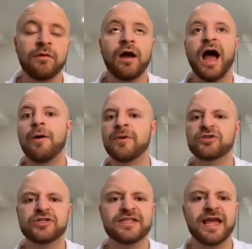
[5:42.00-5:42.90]
How
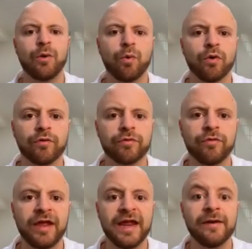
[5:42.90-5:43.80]
much is that worth
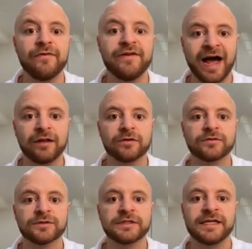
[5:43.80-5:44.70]
in
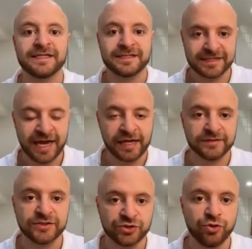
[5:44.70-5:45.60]
dollars and
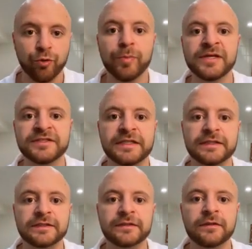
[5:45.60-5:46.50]
cents to your
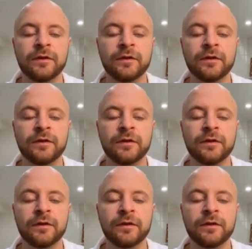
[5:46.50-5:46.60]
business?